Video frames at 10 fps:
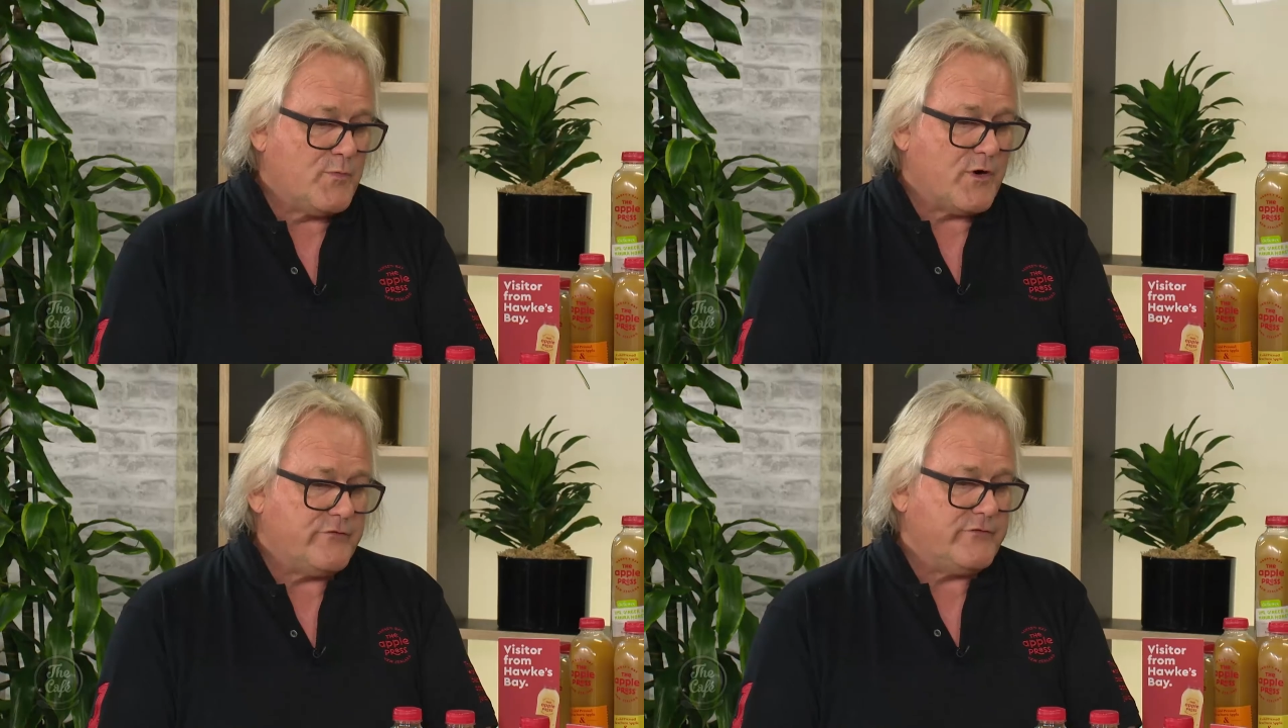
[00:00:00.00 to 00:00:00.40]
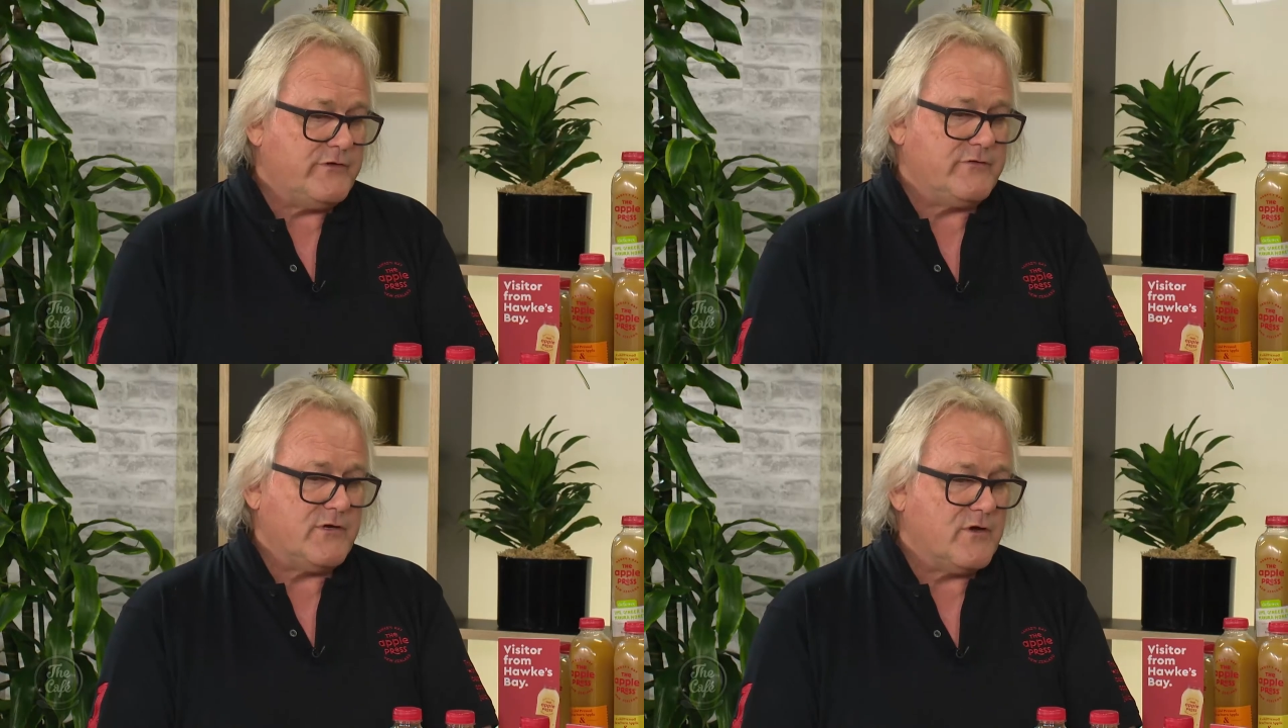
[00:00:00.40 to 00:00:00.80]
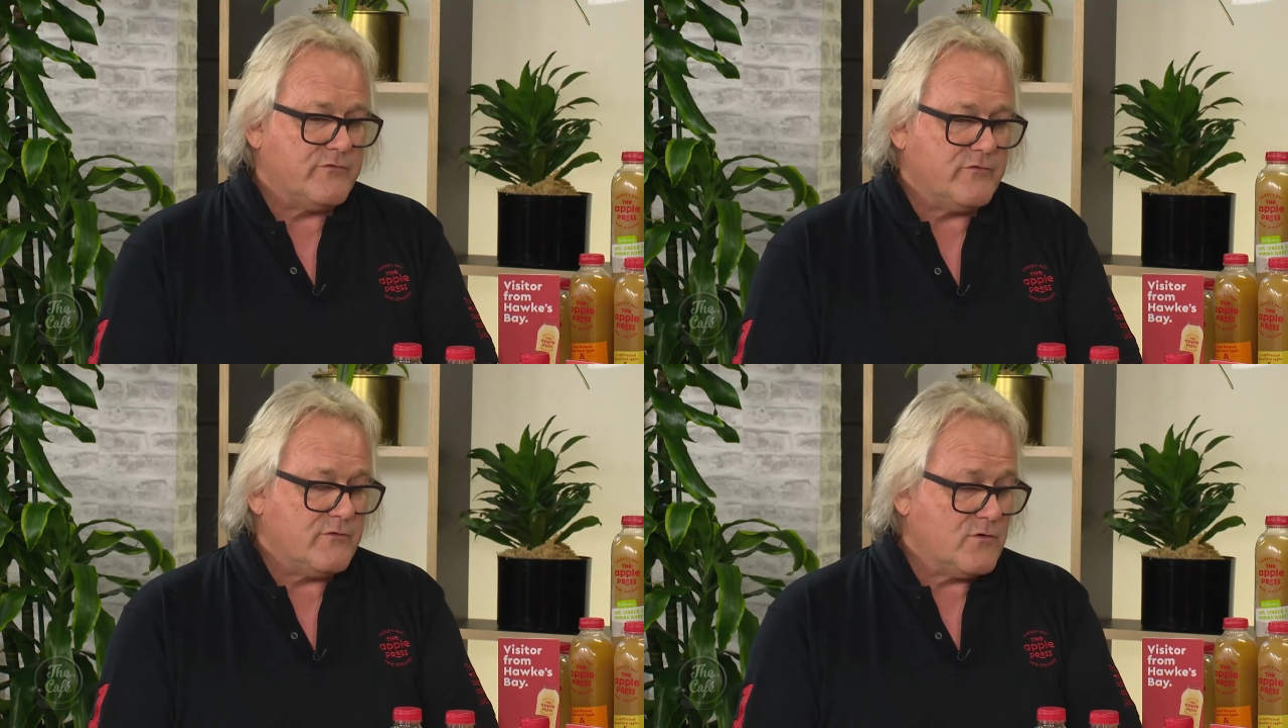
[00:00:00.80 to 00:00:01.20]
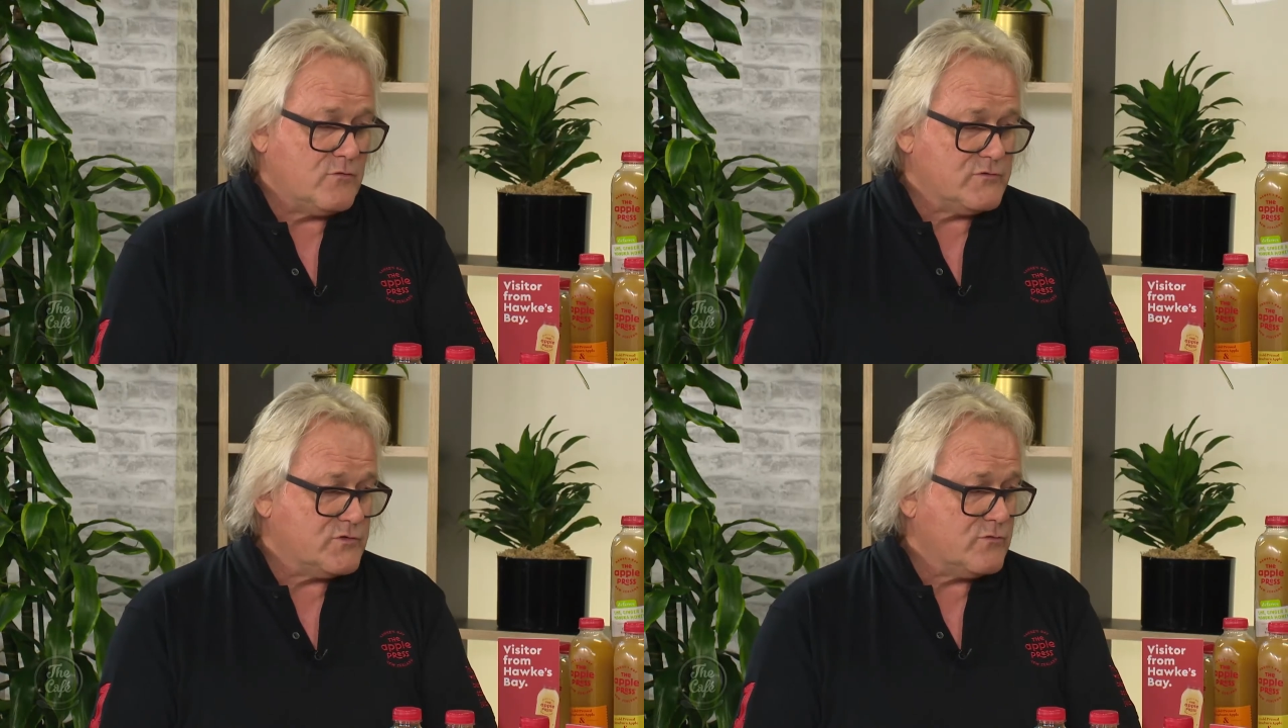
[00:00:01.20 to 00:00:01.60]
process. It goes through the
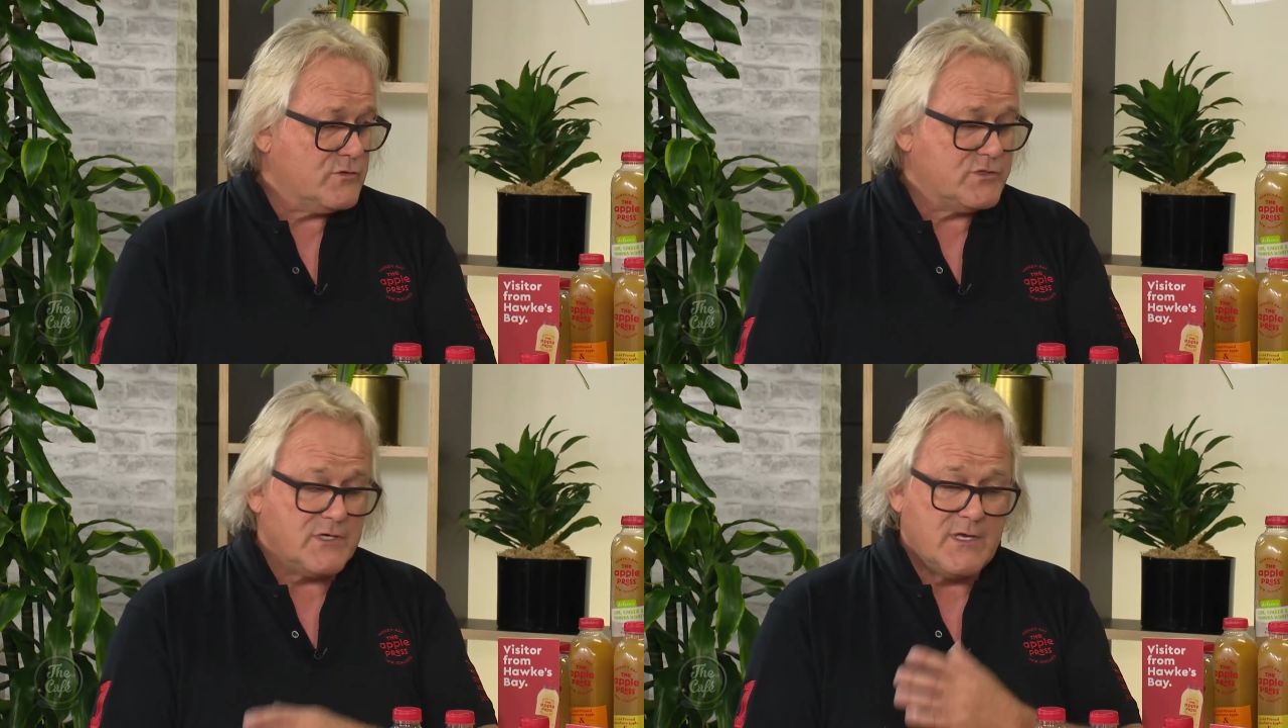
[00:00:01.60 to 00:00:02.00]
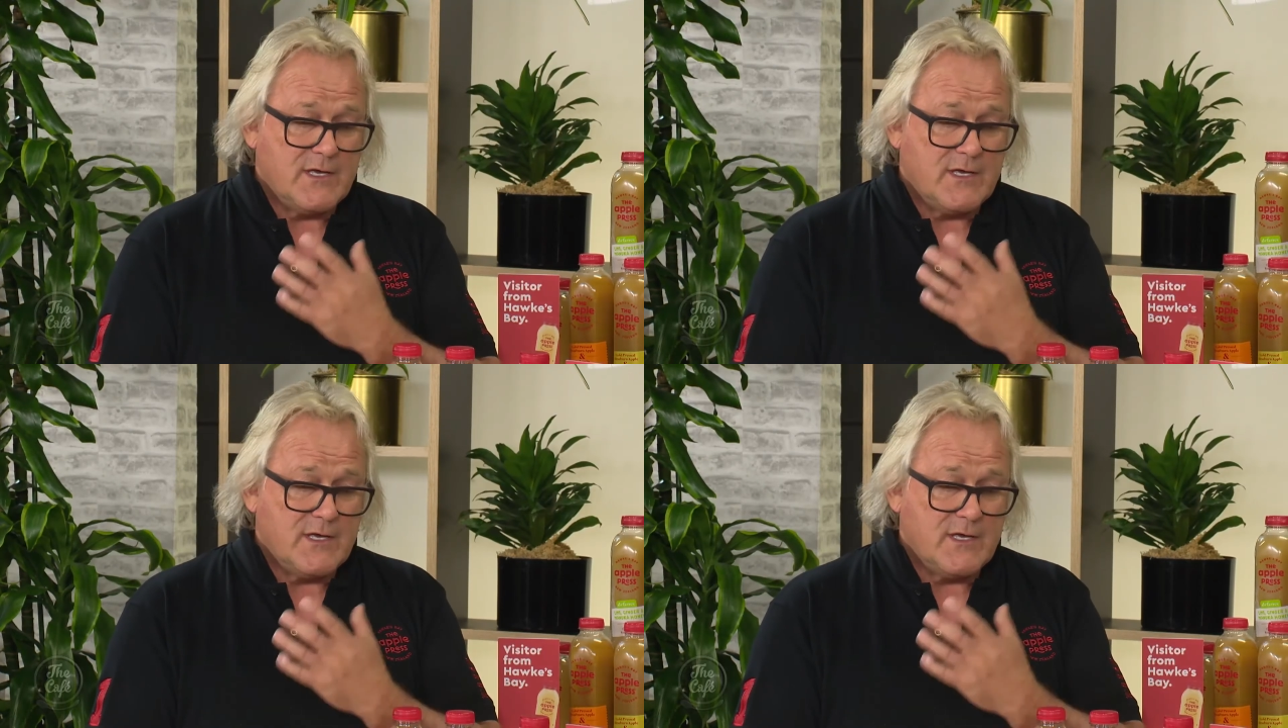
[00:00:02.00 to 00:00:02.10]
cool storage.